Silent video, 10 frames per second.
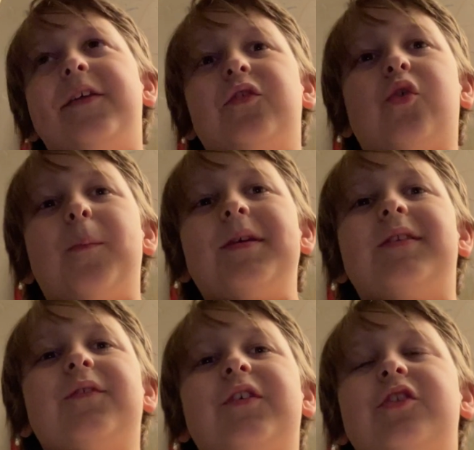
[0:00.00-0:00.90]
there's going to be
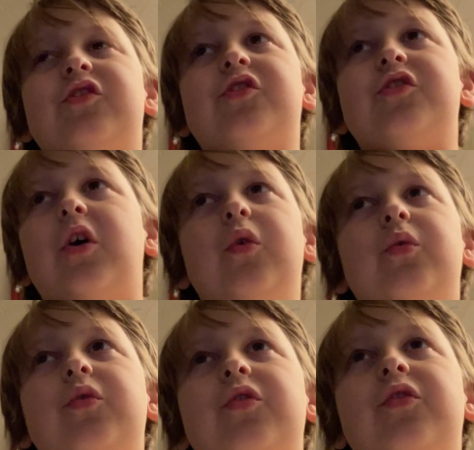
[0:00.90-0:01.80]
different
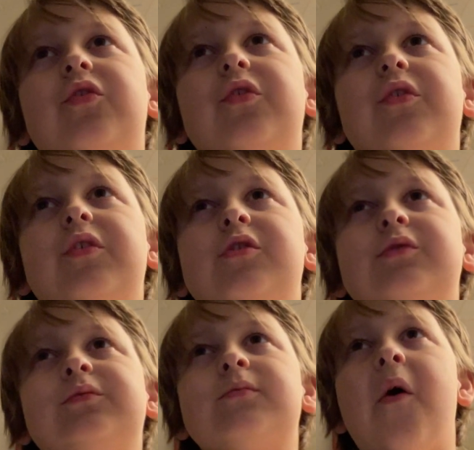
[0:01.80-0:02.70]
shows
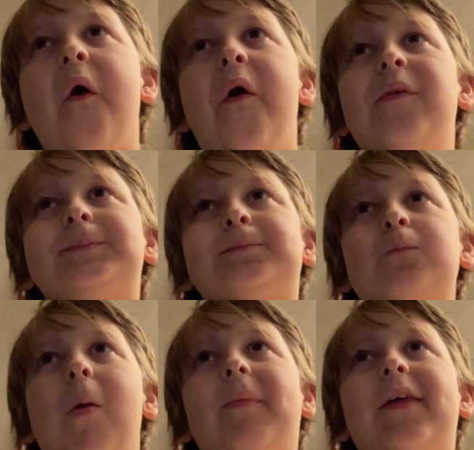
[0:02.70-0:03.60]

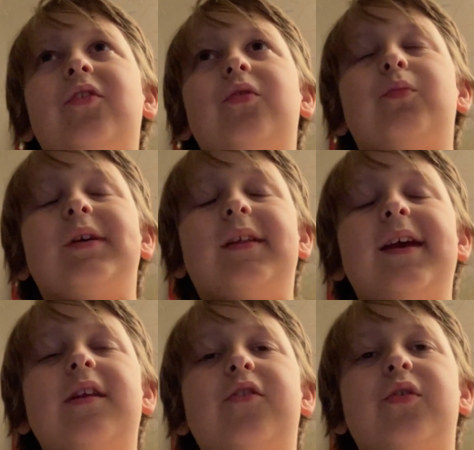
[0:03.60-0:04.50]
that's
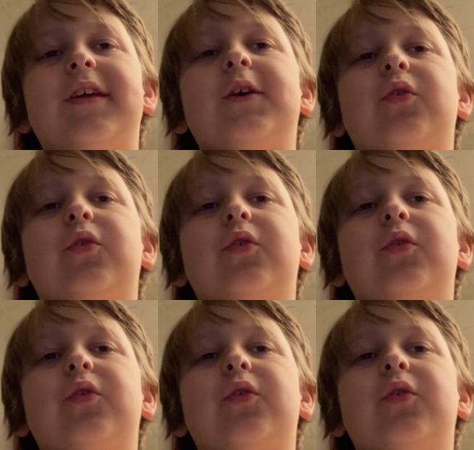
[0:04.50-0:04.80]
related to the hero